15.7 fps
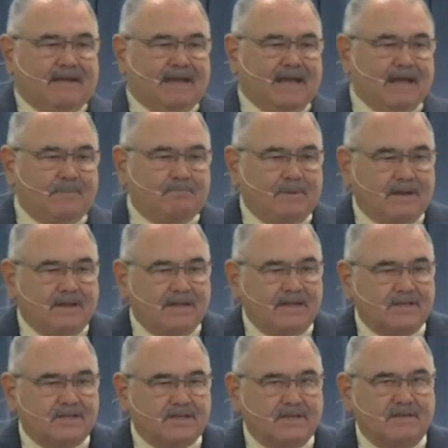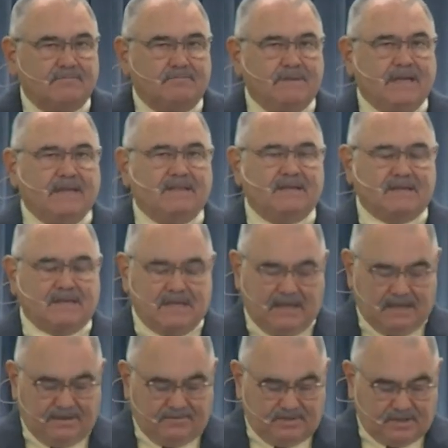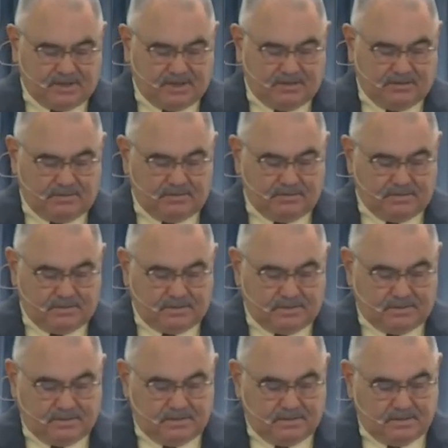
appellation of being the king of the Jews.